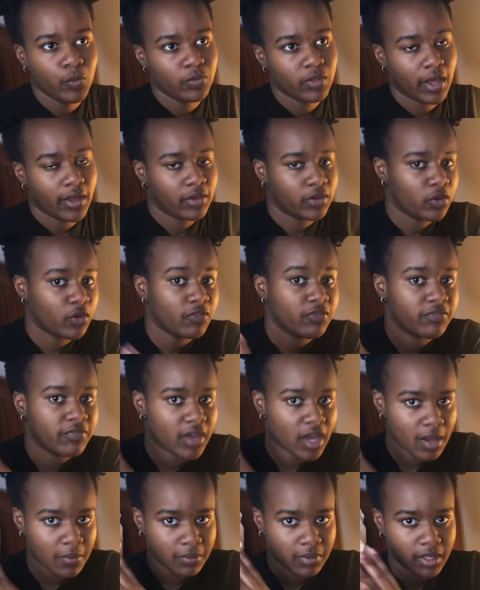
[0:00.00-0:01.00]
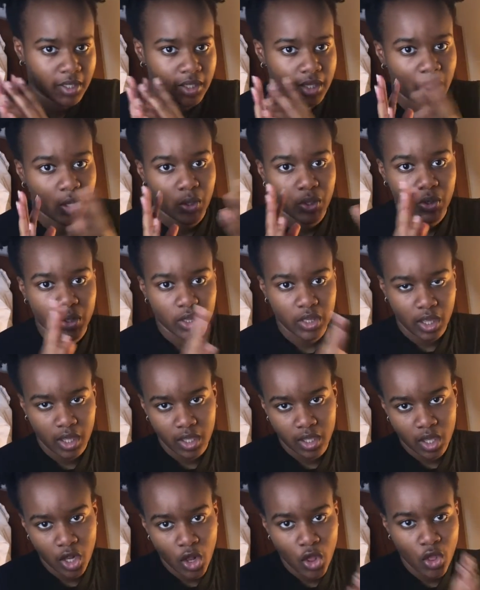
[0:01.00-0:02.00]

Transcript: like your family, like